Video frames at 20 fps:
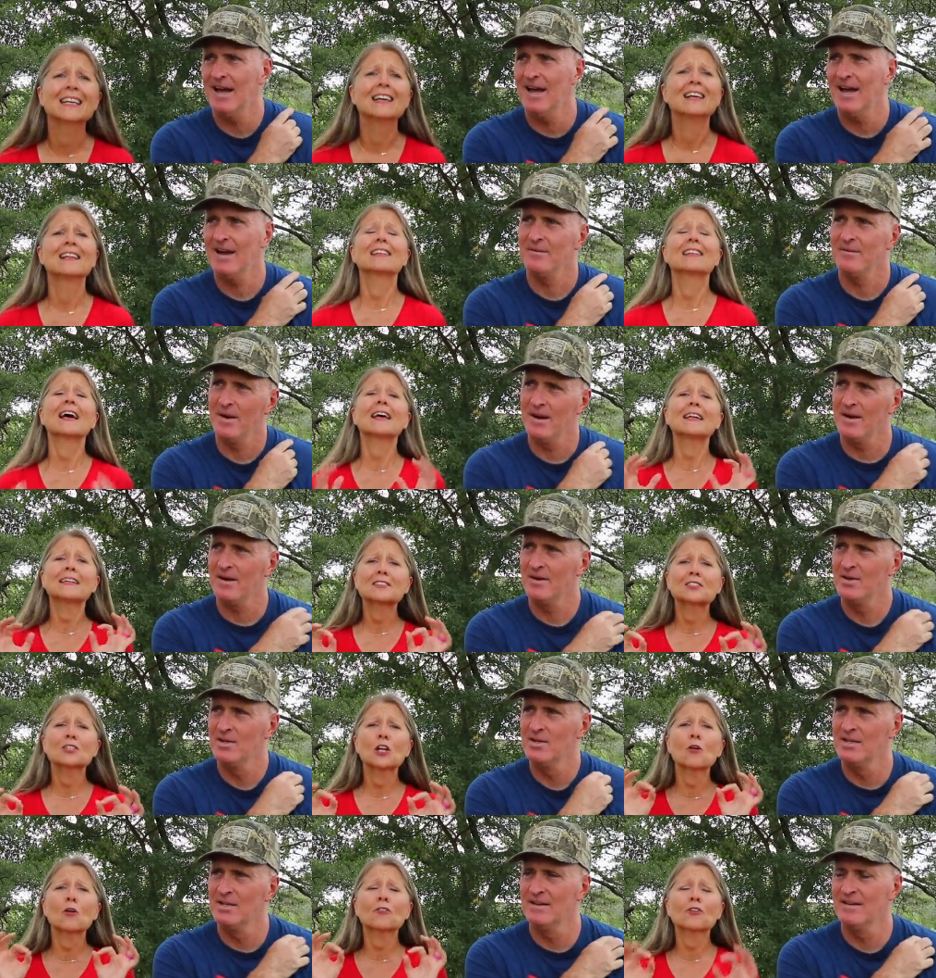Speaker 1: Let us know
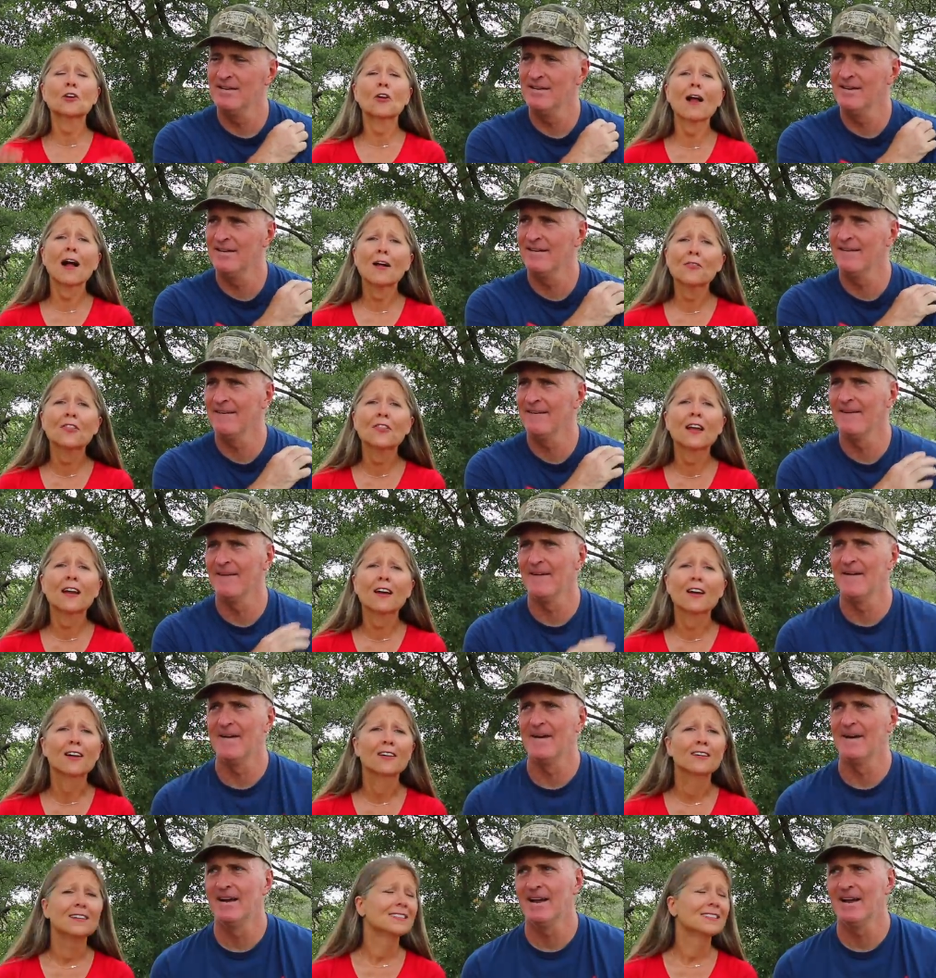if you're out there.
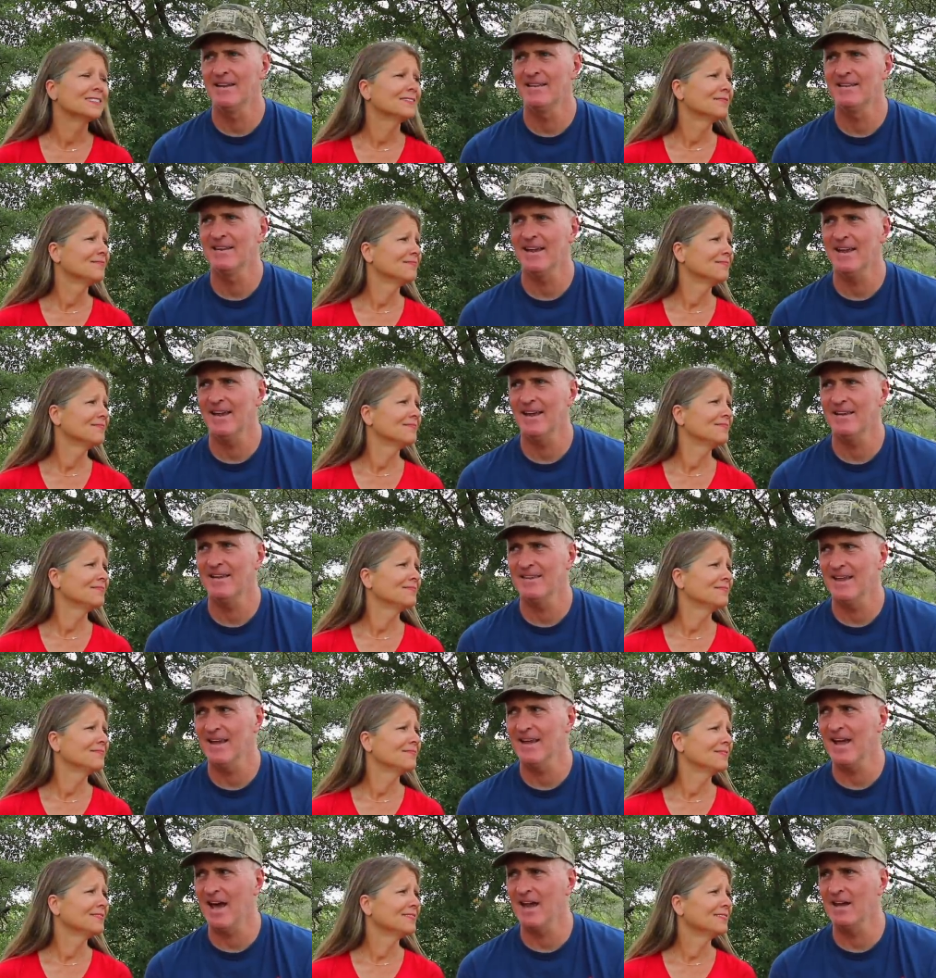
Speaker 2: Eh, they
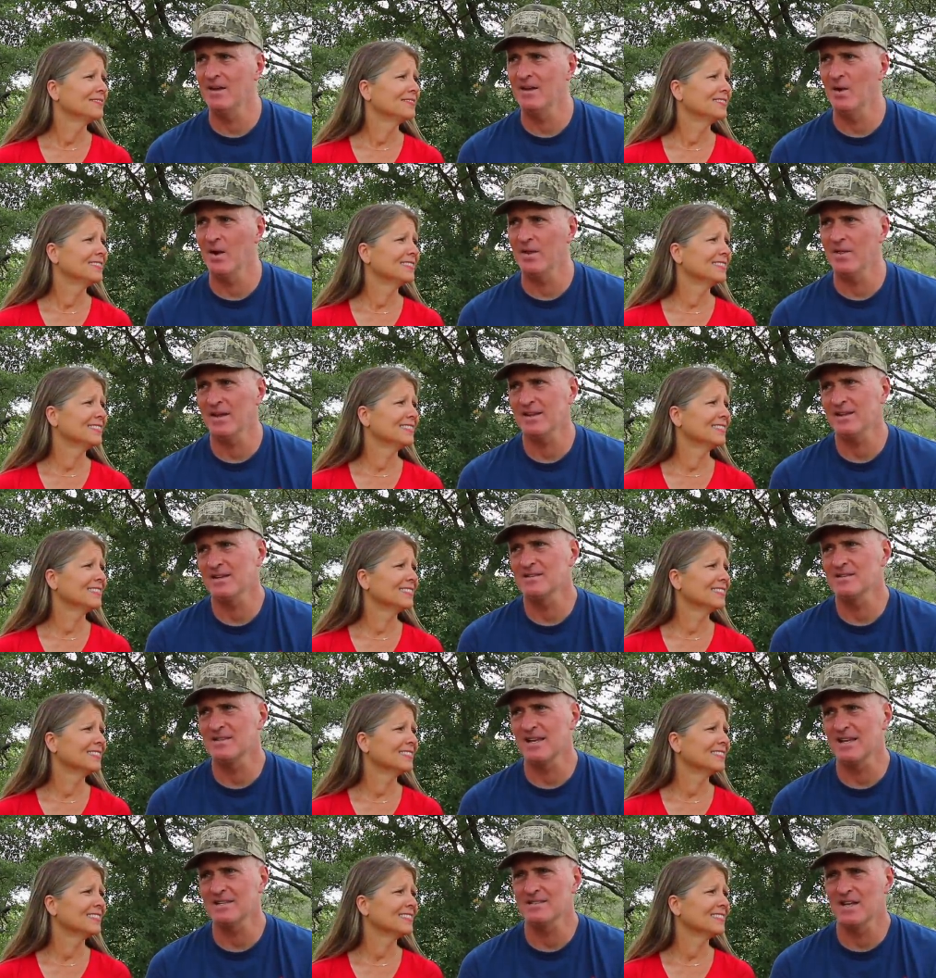kind of do. I think there's
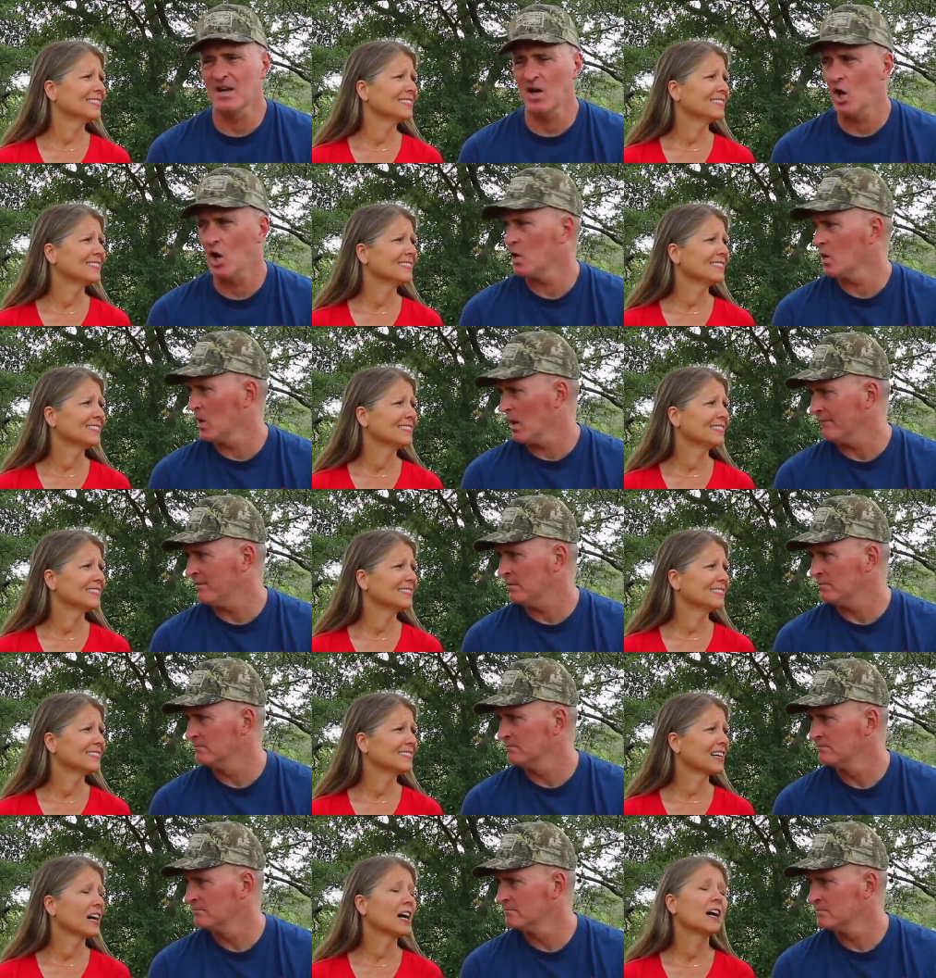less than 100 of them. Oh,
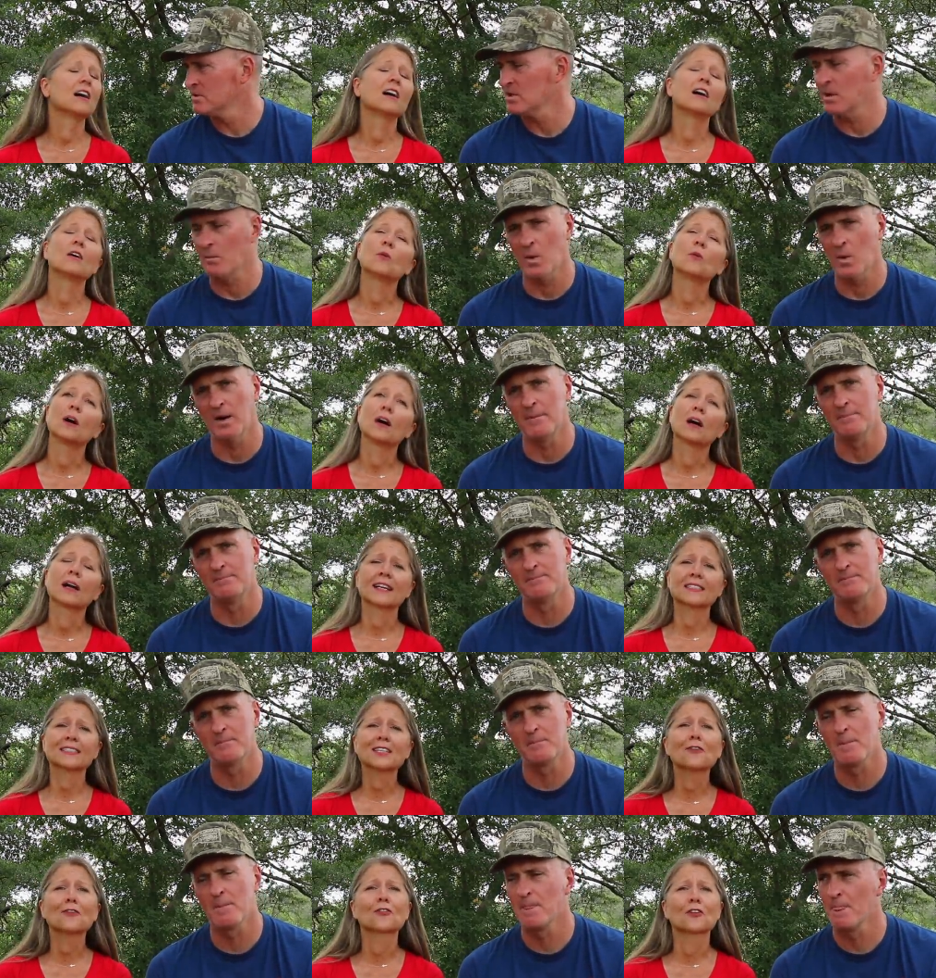
Speaker 1: somewhere. well, I guess
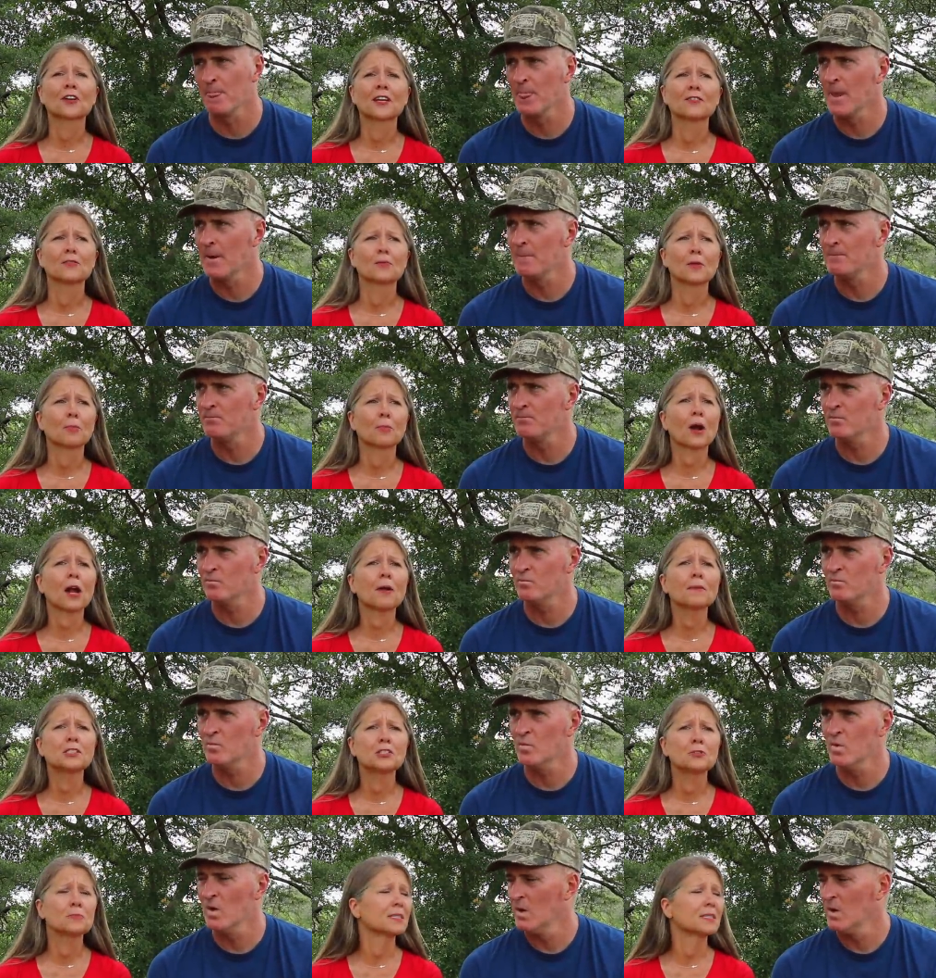I'll forgive them. They're probably
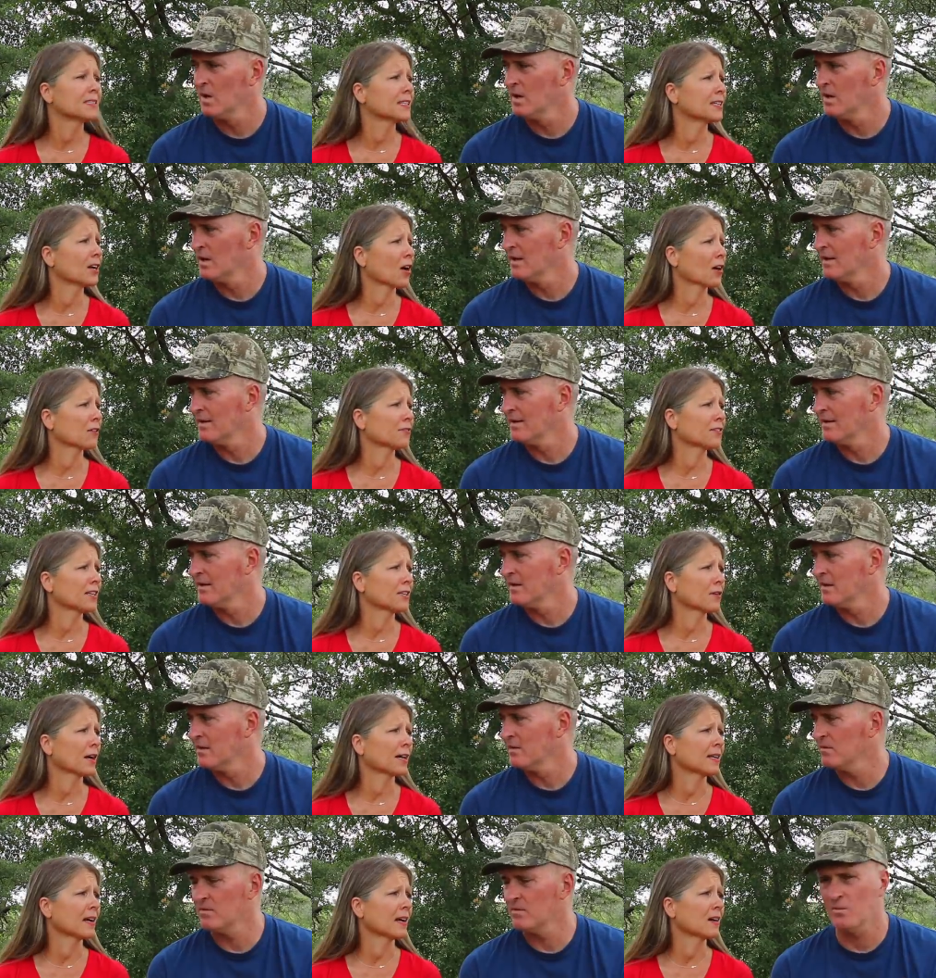too busy to RV right
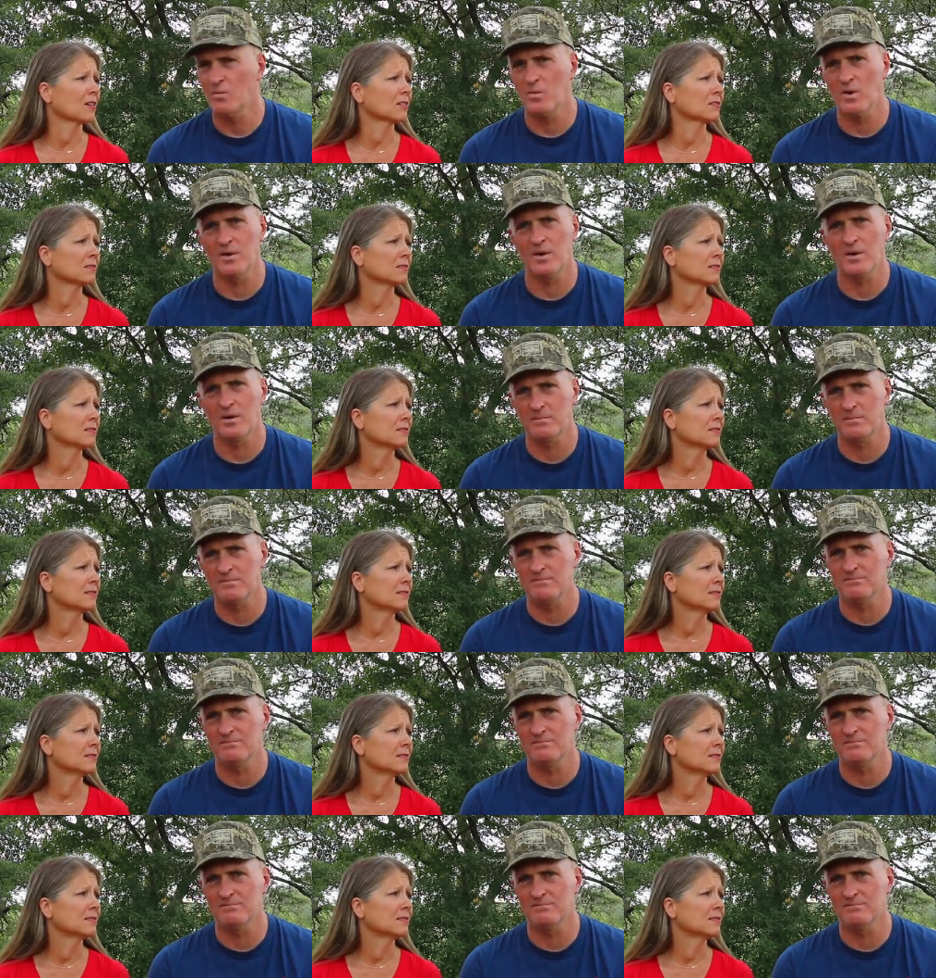now.
Speaker 2: Well, they're